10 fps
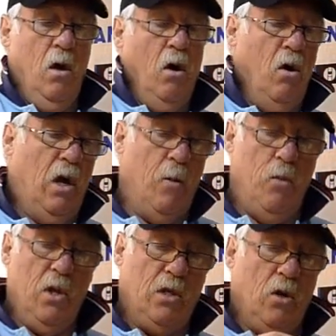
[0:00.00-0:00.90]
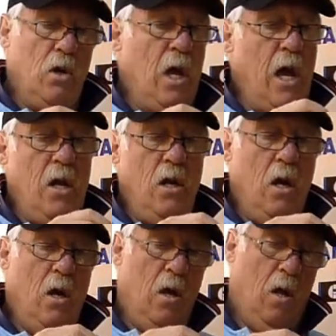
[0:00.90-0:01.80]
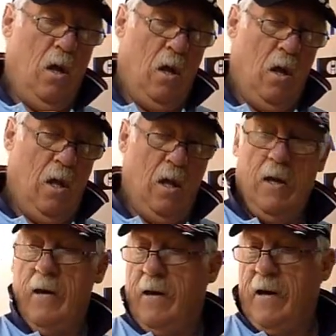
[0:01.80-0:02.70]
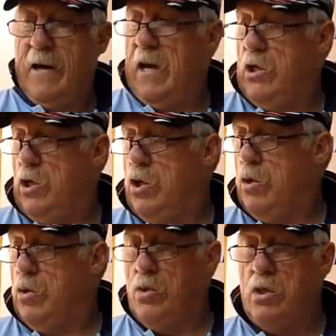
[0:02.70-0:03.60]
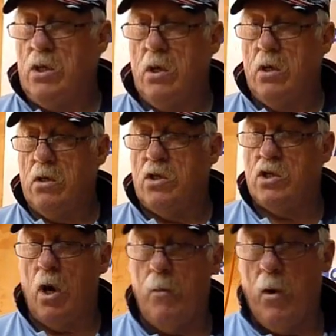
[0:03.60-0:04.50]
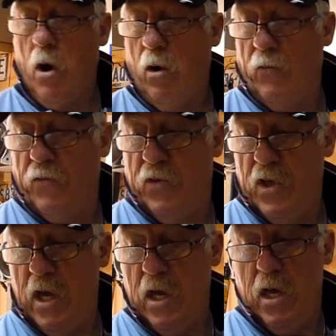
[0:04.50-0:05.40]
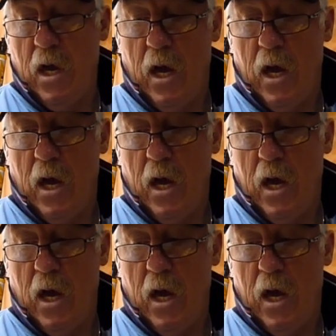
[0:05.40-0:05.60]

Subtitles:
or you can put this on the end and use some of the